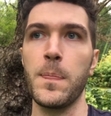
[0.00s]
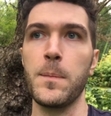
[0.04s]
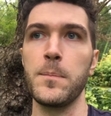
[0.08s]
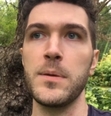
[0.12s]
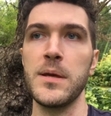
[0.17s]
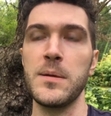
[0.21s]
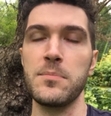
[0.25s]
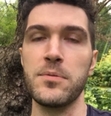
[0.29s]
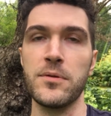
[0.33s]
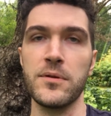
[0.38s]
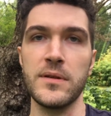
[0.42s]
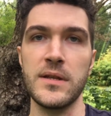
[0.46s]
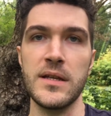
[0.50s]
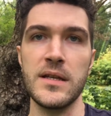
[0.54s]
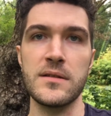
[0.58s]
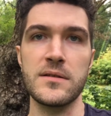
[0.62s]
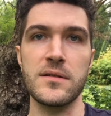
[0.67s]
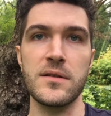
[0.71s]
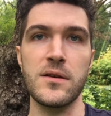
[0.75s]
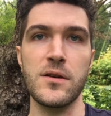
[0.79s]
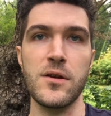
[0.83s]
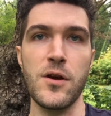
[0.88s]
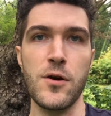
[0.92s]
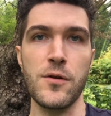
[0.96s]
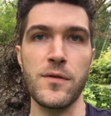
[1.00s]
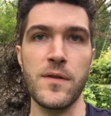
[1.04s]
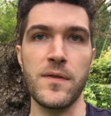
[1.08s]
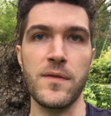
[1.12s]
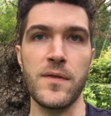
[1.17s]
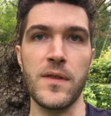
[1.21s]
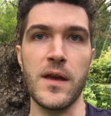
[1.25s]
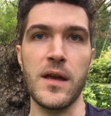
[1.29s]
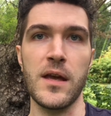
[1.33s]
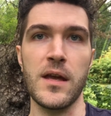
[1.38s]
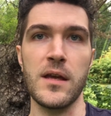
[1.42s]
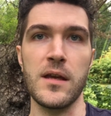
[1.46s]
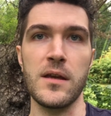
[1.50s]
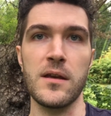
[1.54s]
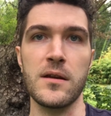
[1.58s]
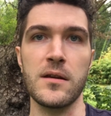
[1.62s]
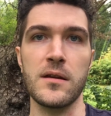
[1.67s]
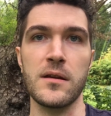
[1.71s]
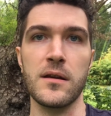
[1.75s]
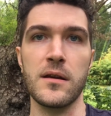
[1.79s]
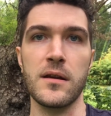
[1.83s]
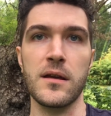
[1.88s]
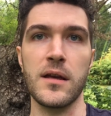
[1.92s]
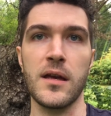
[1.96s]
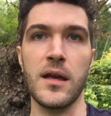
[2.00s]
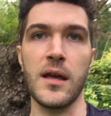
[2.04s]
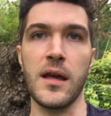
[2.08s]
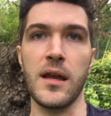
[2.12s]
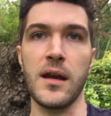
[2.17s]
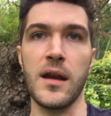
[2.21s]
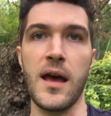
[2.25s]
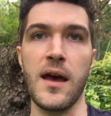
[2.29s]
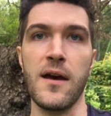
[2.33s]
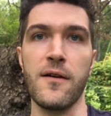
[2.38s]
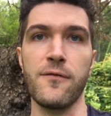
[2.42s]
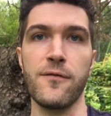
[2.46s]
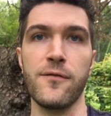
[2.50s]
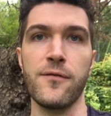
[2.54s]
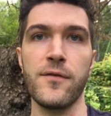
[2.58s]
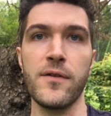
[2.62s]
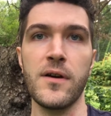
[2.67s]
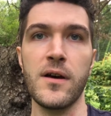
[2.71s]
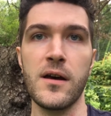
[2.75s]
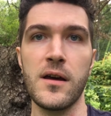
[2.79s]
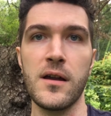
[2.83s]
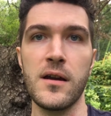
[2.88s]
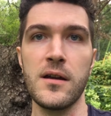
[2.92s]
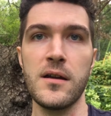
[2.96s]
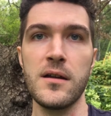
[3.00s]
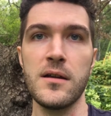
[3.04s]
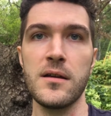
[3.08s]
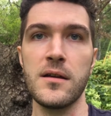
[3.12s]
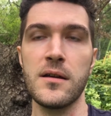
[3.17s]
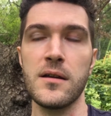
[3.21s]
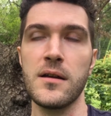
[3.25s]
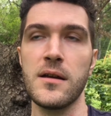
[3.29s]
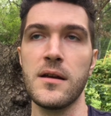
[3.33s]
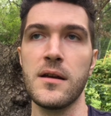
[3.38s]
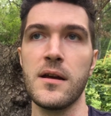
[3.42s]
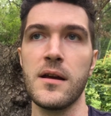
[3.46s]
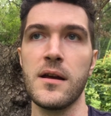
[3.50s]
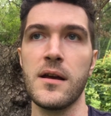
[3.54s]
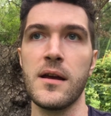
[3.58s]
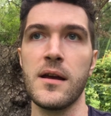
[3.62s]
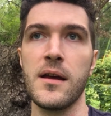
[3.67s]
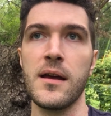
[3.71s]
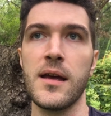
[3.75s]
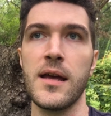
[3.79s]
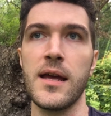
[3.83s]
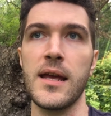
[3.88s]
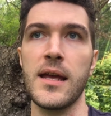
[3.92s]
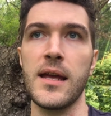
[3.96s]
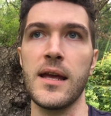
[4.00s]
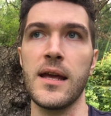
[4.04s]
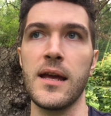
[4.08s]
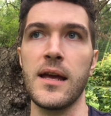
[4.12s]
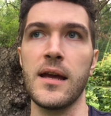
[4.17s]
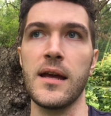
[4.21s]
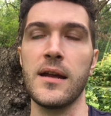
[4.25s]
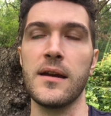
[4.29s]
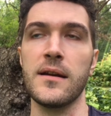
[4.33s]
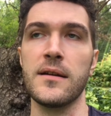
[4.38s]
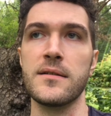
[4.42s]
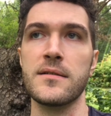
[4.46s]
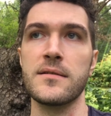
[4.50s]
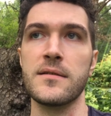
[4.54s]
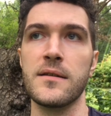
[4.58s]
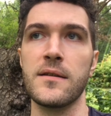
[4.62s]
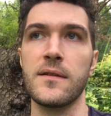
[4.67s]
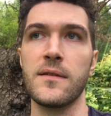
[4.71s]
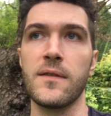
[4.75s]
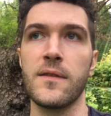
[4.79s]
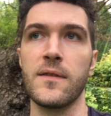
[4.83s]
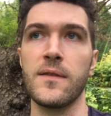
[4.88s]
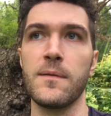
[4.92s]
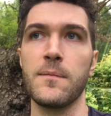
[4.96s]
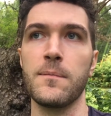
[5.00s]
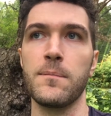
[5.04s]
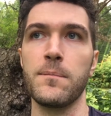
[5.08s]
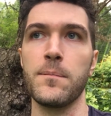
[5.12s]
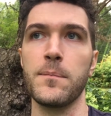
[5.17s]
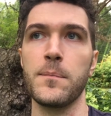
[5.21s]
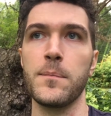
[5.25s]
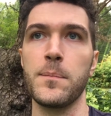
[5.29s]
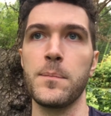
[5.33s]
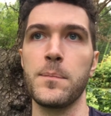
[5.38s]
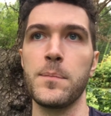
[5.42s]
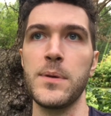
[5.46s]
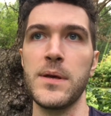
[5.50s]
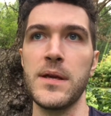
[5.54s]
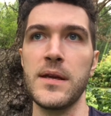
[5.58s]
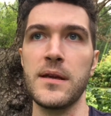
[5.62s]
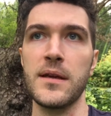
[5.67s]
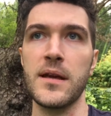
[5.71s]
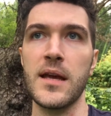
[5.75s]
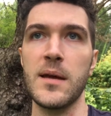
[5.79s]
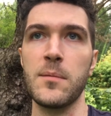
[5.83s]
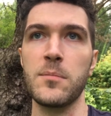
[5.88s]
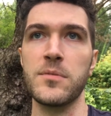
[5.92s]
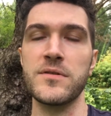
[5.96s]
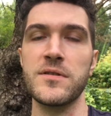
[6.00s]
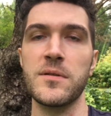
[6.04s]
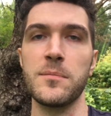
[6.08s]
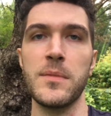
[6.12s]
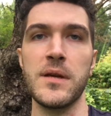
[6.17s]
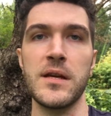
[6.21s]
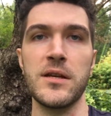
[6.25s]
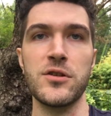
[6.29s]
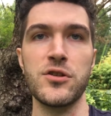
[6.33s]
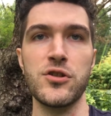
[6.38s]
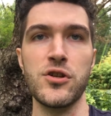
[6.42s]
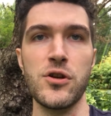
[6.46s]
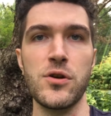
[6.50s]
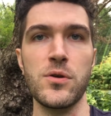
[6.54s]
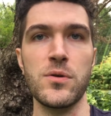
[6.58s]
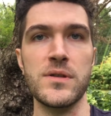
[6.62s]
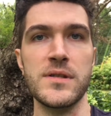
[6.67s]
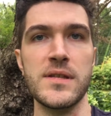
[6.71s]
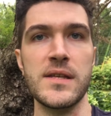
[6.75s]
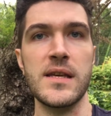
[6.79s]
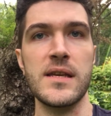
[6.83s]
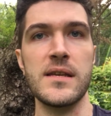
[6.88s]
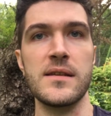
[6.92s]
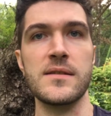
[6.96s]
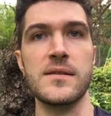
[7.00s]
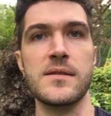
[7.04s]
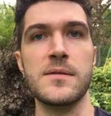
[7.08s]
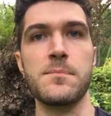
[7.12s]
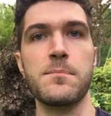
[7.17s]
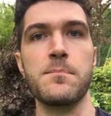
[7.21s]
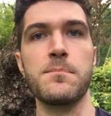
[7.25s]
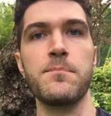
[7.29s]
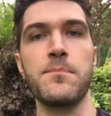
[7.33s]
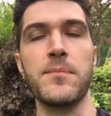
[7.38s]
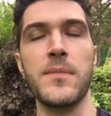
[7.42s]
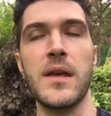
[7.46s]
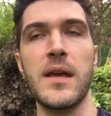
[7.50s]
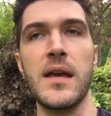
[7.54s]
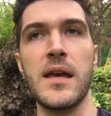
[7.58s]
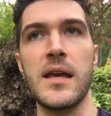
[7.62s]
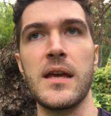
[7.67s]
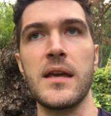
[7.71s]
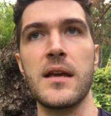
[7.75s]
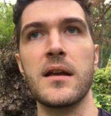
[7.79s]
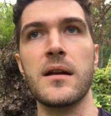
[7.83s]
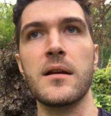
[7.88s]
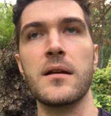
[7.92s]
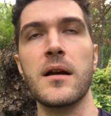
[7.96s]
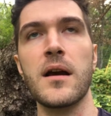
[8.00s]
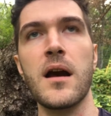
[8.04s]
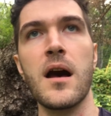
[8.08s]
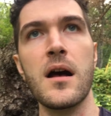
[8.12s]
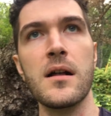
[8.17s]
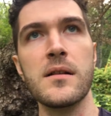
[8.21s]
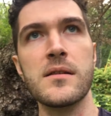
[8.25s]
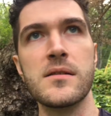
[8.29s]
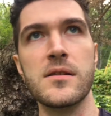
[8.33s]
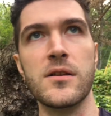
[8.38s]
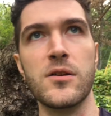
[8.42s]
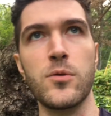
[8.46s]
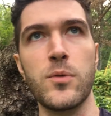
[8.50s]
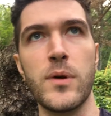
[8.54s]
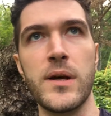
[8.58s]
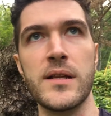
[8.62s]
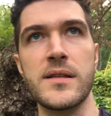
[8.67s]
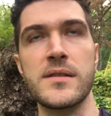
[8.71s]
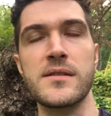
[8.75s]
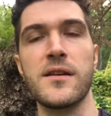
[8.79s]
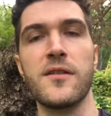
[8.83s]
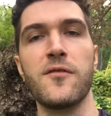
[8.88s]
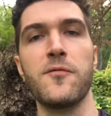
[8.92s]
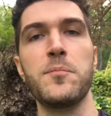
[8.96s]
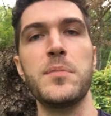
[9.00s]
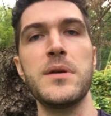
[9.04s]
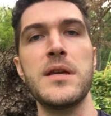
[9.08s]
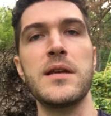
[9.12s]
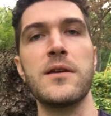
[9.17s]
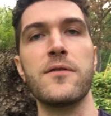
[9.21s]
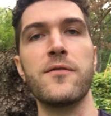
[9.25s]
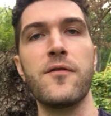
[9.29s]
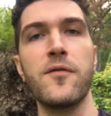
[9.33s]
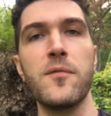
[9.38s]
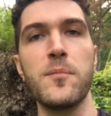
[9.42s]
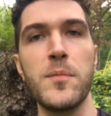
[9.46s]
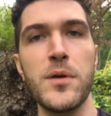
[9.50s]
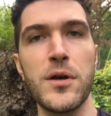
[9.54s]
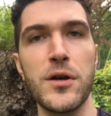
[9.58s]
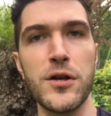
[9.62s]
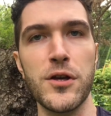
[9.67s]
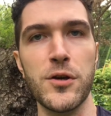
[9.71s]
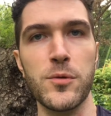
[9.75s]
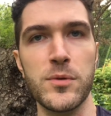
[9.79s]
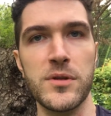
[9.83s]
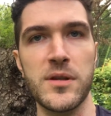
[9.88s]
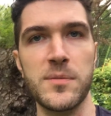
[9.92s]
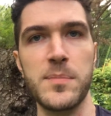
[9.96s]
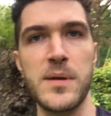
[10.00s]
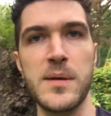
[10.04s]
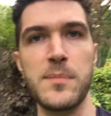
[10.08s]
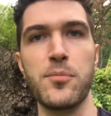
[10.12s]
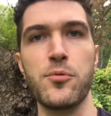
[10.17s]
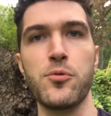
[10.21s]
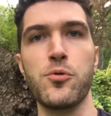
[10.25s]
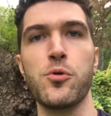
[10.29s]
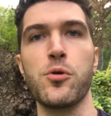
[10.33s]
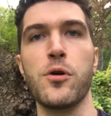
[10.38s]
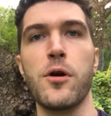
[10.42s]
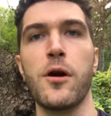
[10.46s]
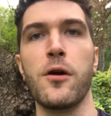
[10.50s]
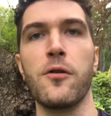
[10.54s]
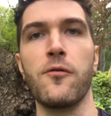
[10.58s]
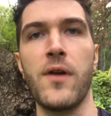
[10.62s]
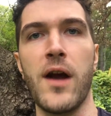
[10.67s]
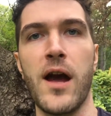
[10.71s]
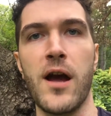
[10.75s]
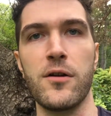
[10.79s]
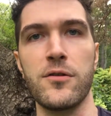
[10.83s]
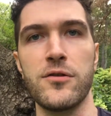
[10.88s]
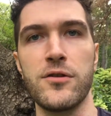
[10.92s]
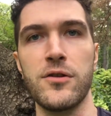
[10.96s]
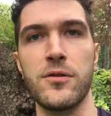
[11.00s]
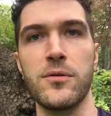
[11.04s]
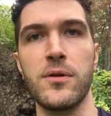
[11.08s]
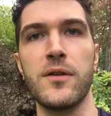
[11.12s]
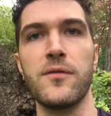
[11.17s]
People need to know that they can have fun, and being able to make jokes is a consequence of being familiar with the people who are around you.